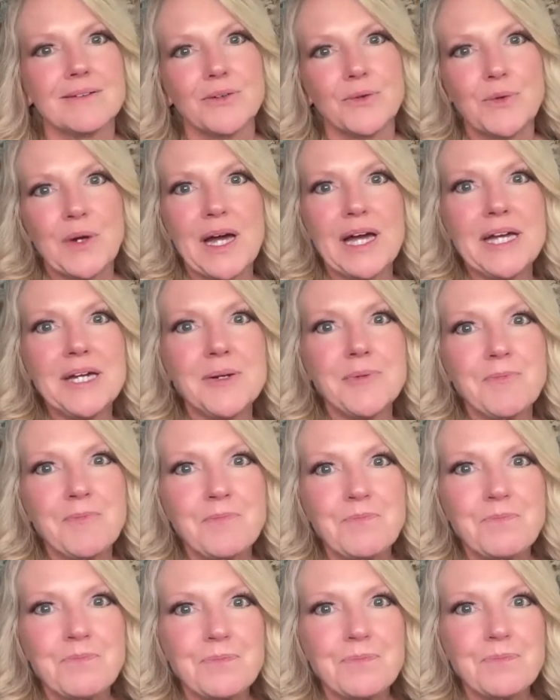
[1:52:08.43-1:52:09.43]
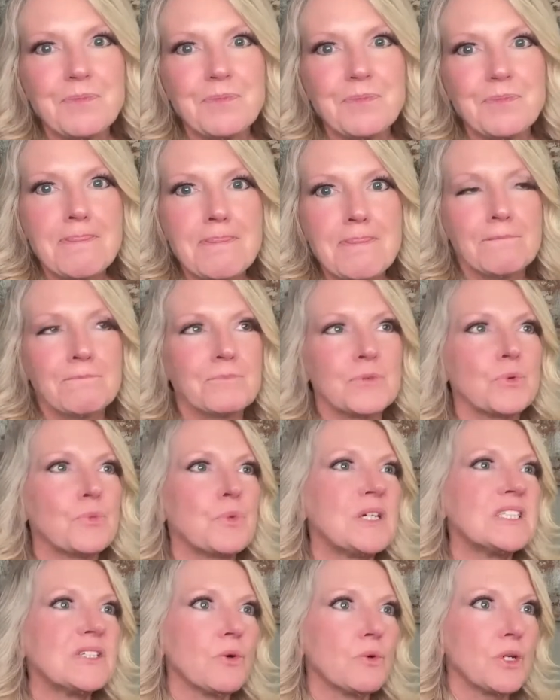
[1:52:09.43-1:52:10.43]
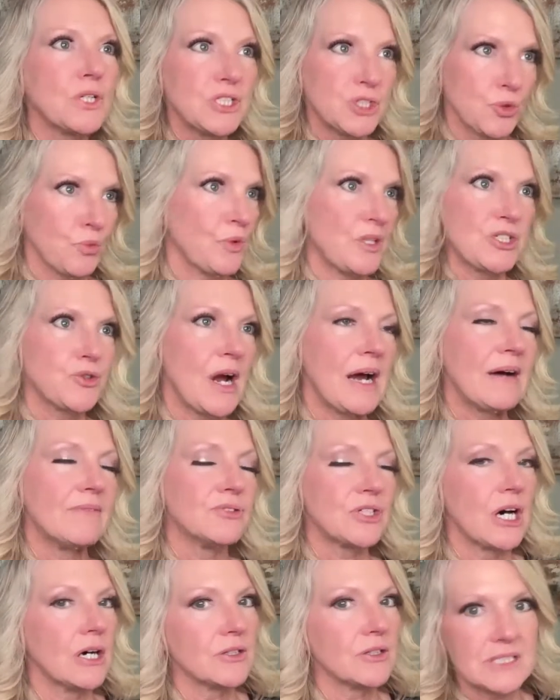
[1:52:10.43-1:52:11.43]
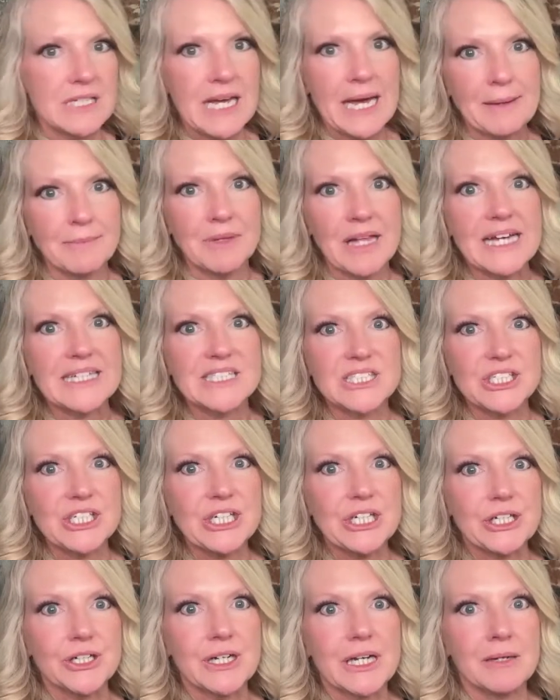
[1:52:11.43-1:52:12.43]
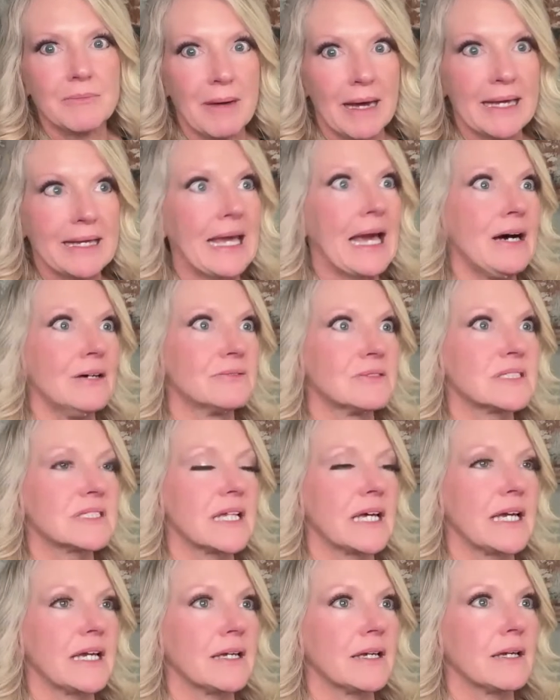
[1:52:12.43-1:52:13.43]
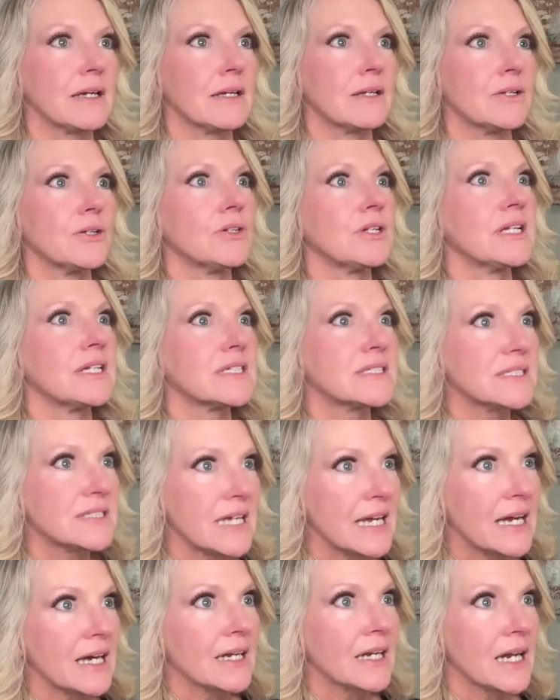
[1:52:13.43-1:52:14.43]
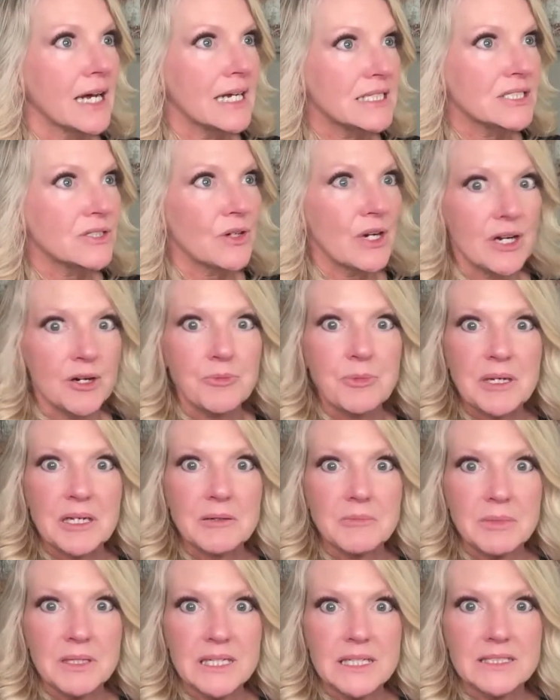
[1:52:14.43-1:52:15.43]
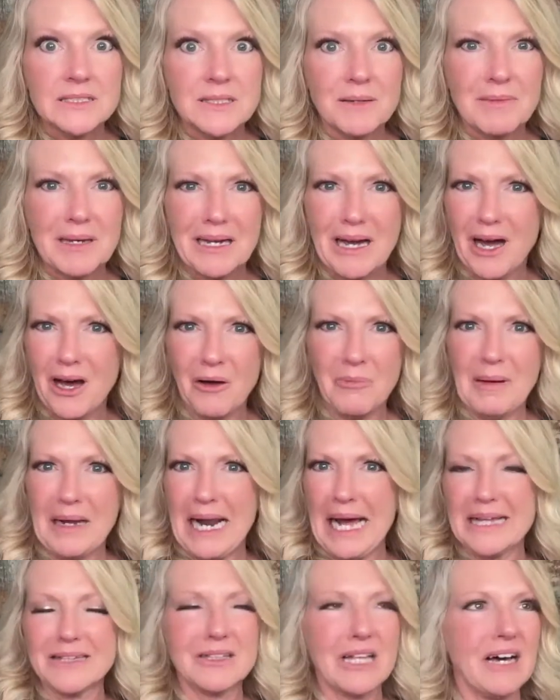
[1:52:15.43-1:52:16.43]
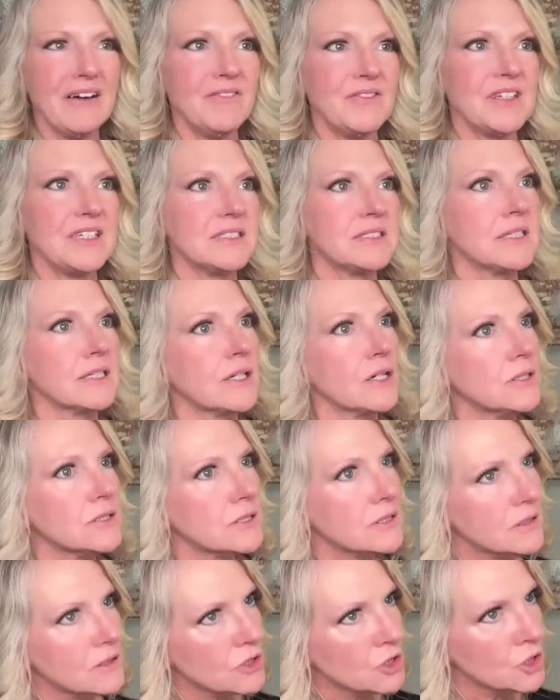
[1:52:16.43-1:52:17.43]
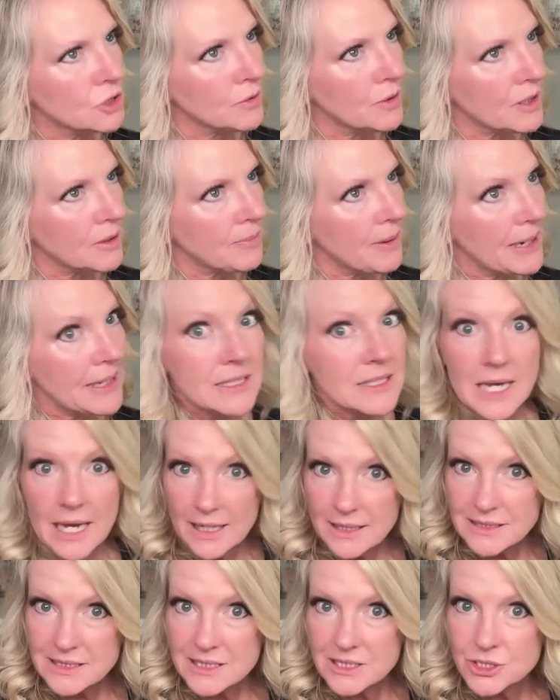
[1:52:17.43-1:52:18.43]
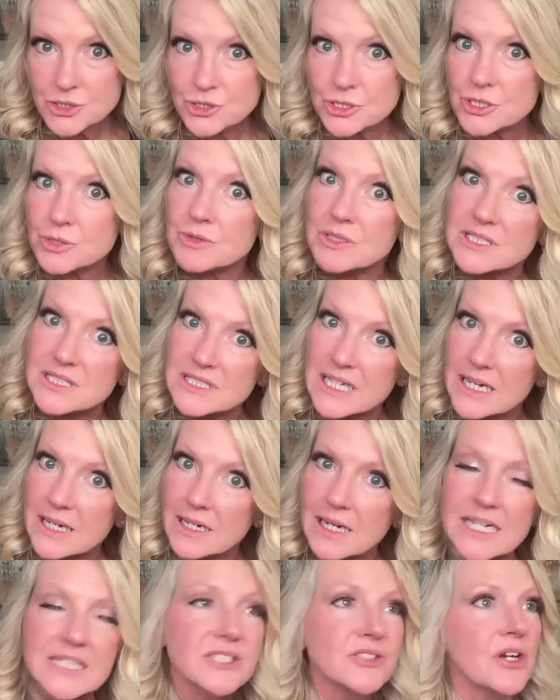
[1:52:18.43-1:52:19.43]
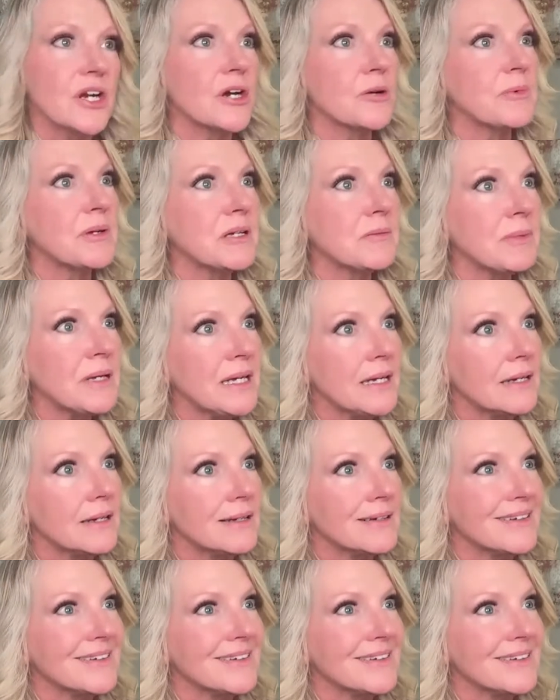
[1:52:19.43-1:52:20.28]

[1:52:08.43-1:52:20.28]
Right? When we traveled all the time last year, and my accountant's like, you need to stay at nicer Airbnbs. I'm like, oh, but I love these. He goes, do you want to pay taxes or do you want to stay at a nicer Airbnb?